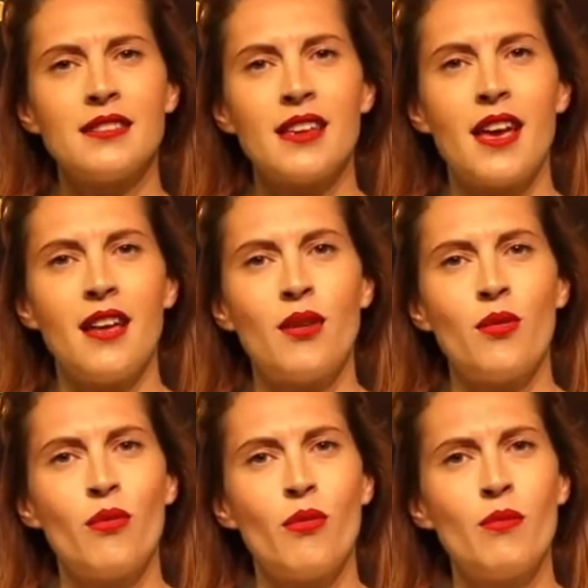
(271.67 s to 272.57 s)

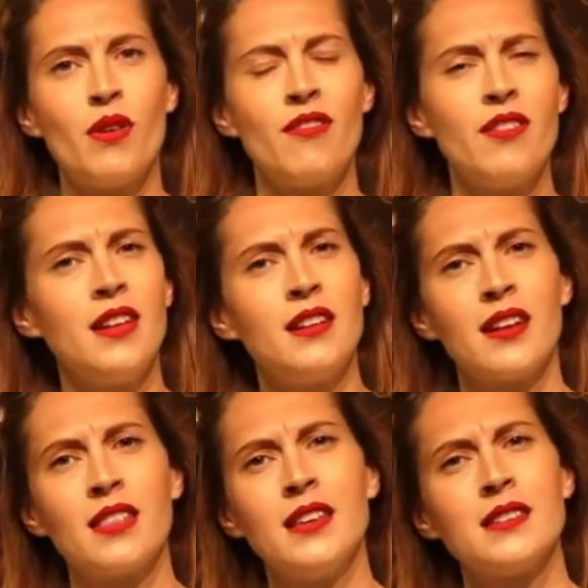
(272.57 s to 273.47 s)
and when we're feeling
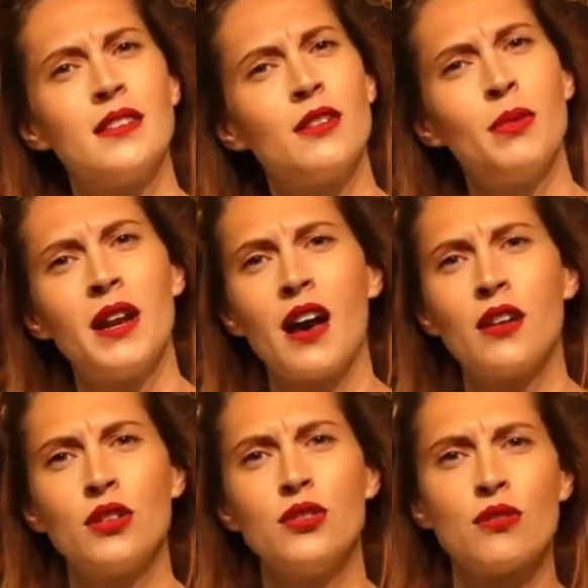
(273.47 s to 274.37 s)
like things are a little bit
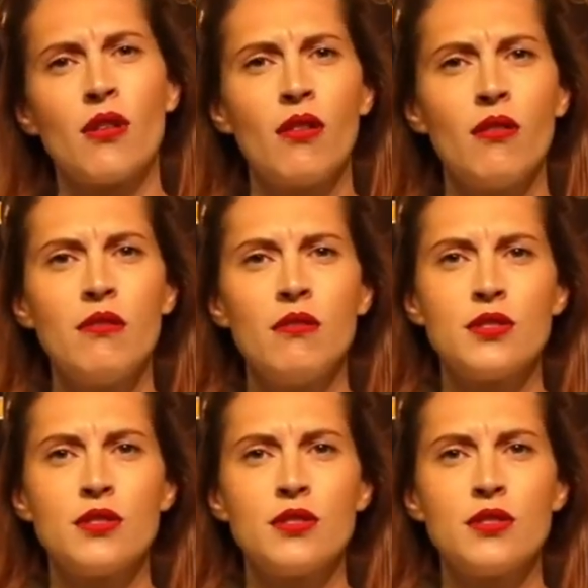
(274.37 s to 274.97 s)
out of control,